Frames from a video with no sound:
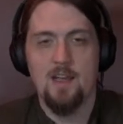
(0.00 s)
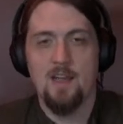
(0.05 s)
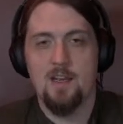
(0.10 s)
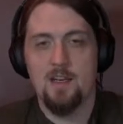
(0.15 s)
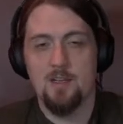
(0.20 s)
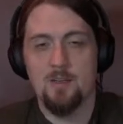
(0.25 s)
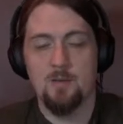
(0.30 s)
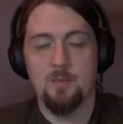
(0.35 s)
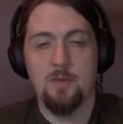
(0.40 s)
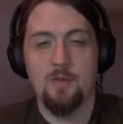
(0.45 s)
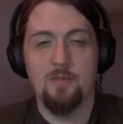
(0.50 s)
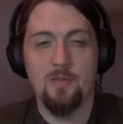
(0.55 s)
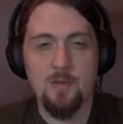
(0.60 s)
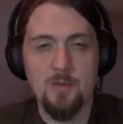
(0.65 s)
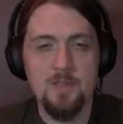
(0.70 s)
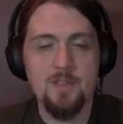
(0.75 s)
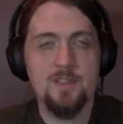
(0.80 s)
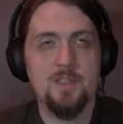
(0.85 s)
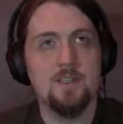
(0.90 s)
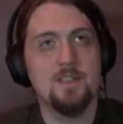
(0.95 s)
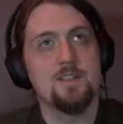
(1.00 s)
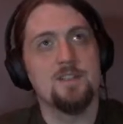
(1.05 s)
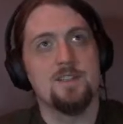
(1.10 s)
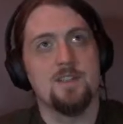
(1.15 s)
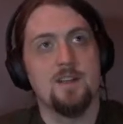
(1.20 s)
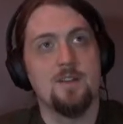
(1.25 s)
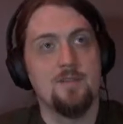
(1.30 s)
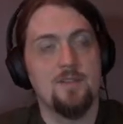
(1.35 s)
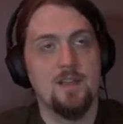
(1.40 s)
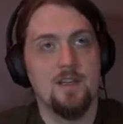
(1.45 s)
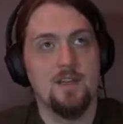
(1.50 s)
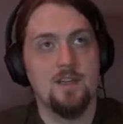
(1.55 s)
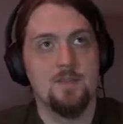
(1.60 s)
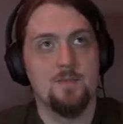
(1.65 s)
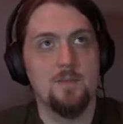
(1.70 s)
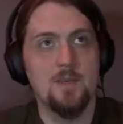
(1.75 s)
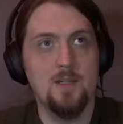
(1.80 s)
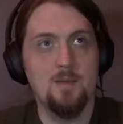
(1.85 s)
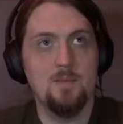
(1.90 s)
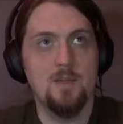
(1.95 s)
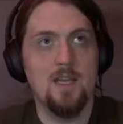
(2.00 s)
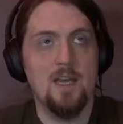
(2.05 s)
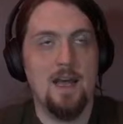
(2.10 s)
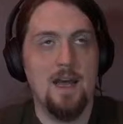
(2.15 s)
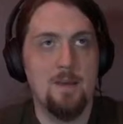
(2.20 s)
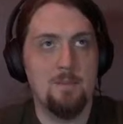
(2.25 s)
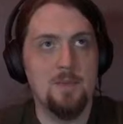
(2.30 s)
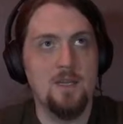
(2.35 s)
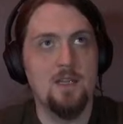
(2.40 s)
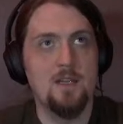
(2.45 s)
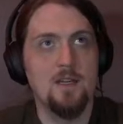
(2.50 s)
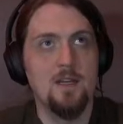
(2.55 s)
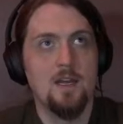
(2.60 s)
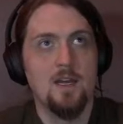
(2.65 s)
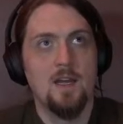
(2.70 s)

And I'm going to be focusing on stuff that has made me happy